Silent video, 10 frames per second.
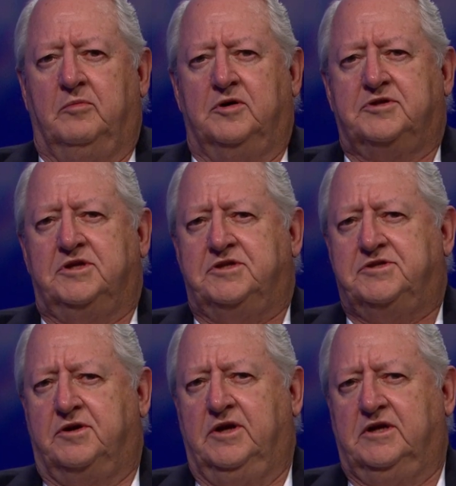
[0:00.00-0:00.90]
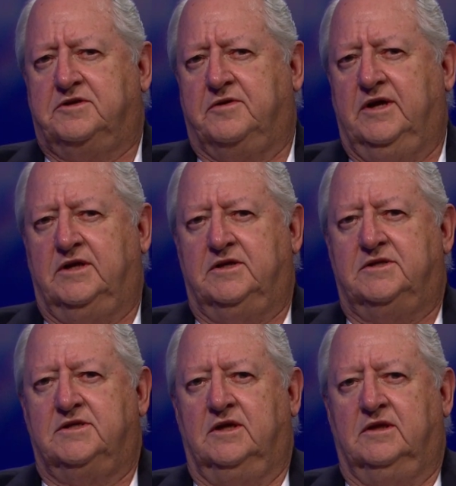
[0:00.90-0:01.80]
most concerning
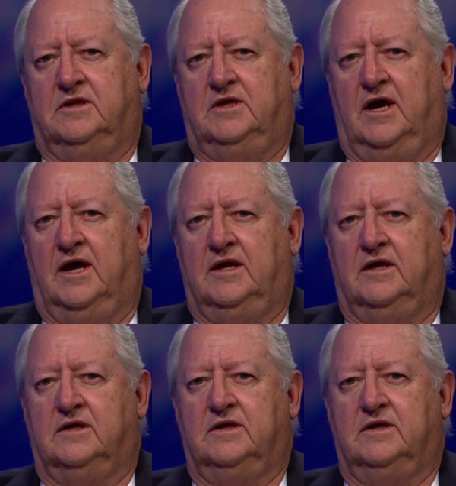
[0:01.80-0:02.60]
trends in the data